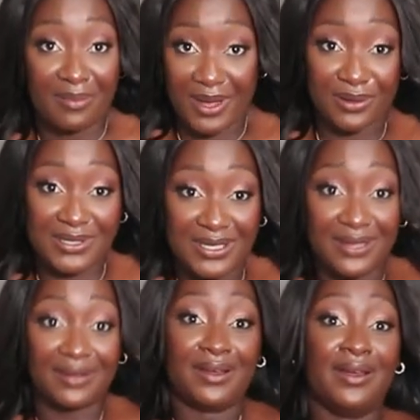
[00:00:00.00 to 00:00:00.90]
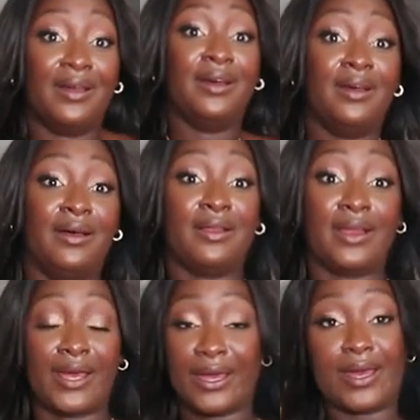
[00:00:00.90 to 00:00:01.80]
belts
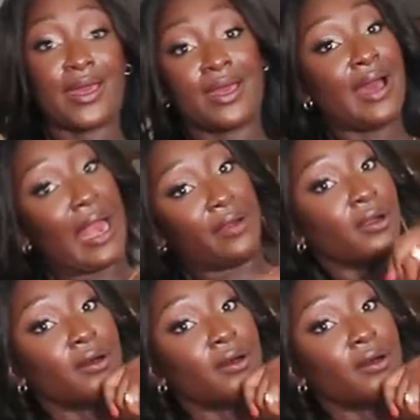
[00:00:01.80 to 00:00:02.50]
like I don't